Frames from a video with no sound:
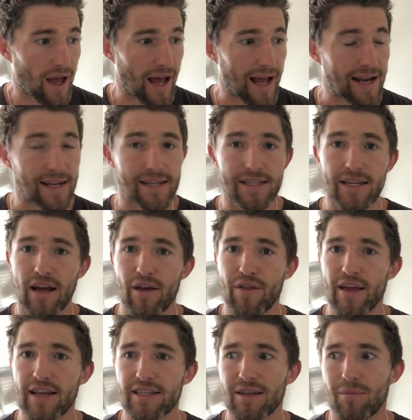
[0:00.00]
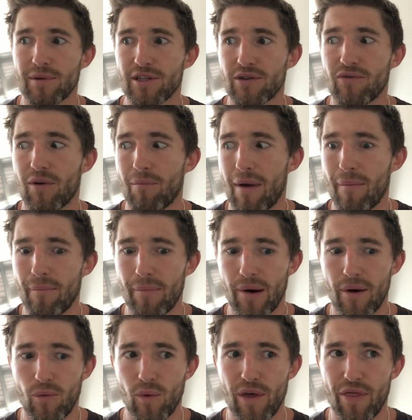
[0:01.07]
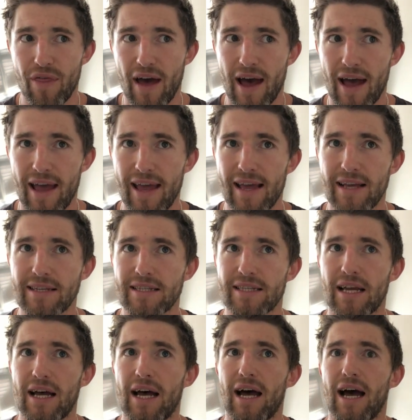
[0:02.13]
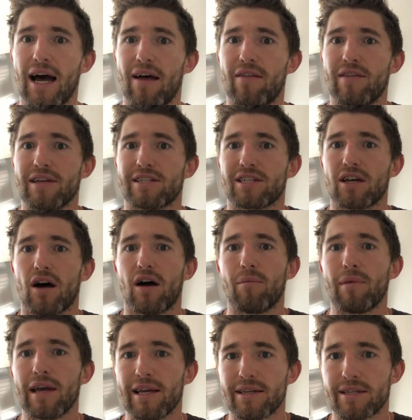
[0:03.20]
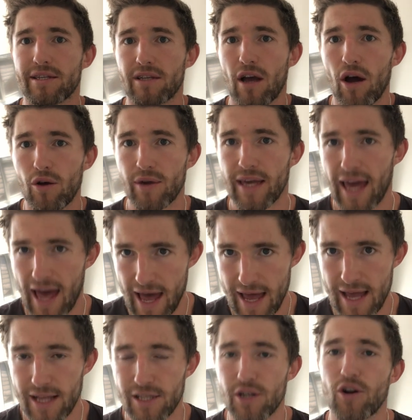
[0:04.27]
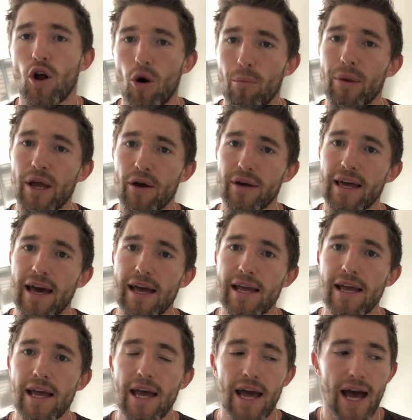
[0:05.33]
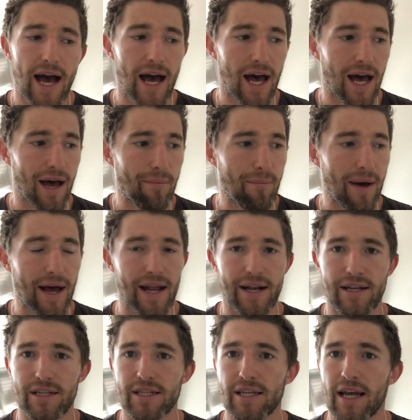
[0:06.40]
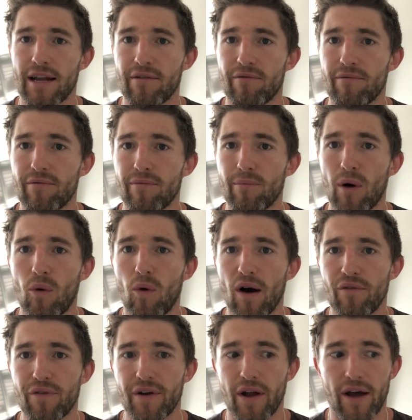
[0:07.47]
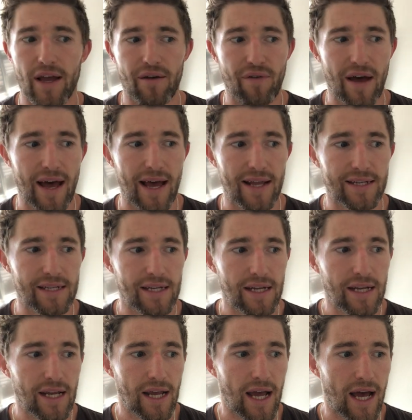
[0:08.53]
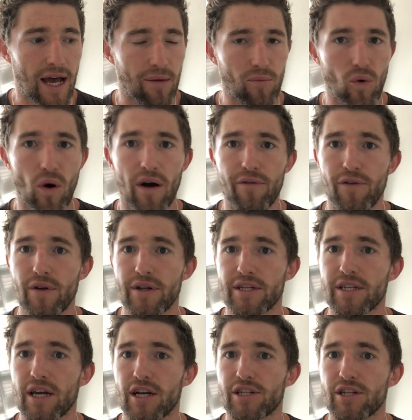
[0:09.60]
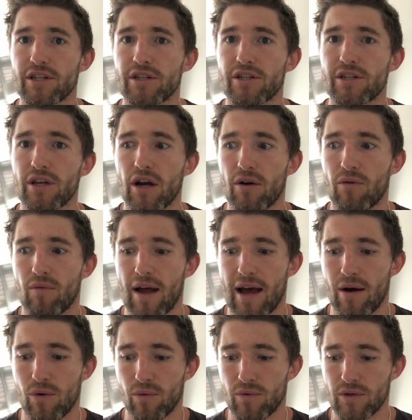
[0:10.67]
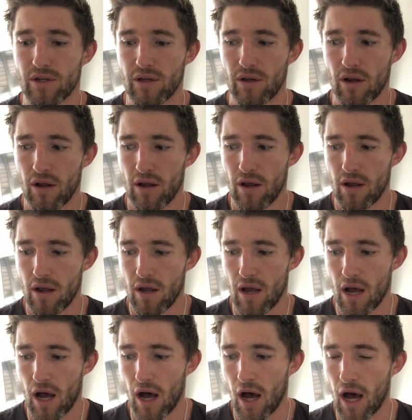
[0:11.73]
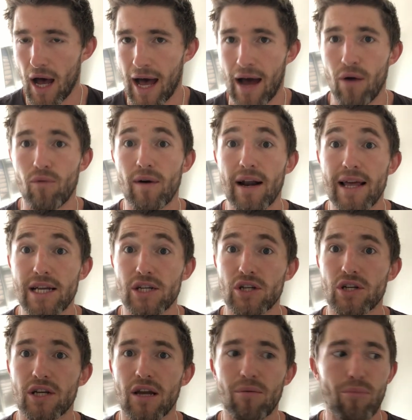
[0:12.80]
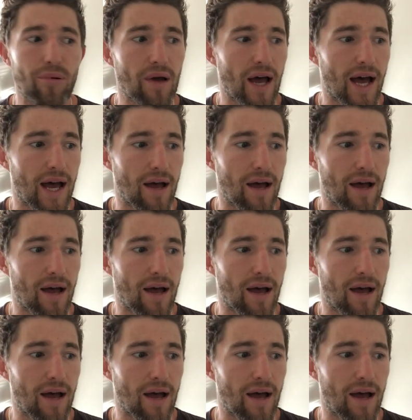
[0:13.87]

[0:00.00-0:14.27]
And I think something to remember with that is that at this time, it's okay to not be okay. And my wife and I have had quite a few discussions around our relationship